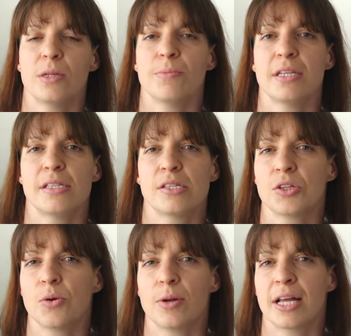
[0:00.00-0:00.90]
What it means
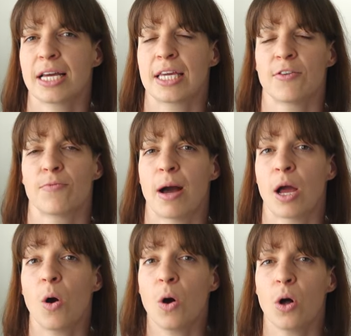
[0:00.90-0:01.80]
is not only that I give
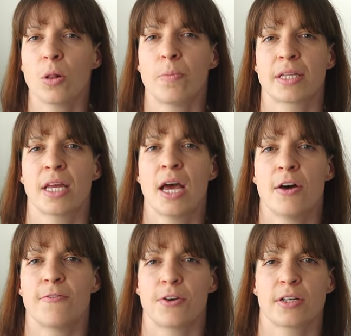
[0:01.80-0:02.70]
my all, but
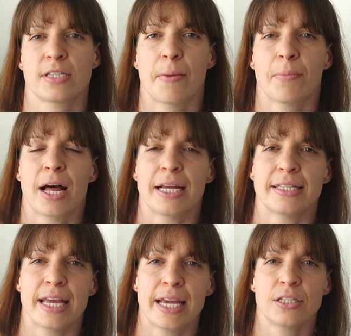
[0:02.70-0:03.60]
for example,
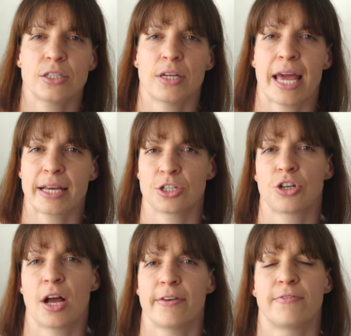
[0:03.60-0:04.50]
I take the
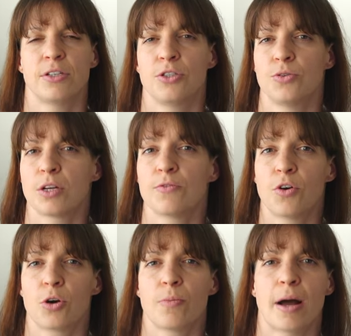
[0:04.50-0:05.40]
extra effort
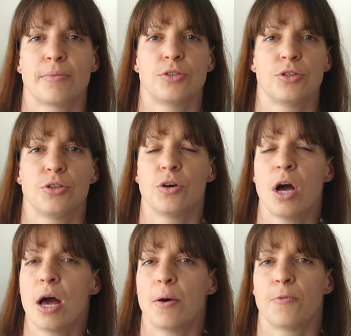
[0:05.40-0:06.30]
during warm-up to